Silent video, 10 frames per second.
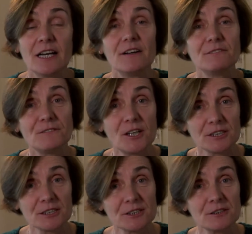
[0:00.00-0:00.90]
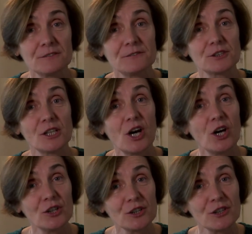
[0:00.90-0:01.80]
fodder for a
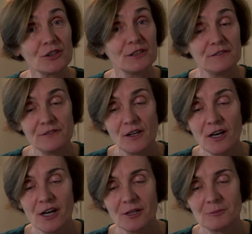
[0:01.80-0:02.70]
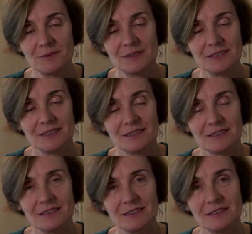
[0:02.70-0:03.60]
hungry farm.
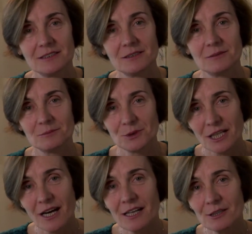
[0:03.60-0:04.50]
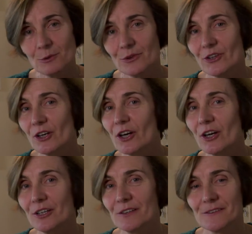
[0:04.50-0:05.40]
But I was
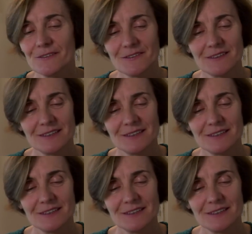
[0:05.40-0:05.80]
hers.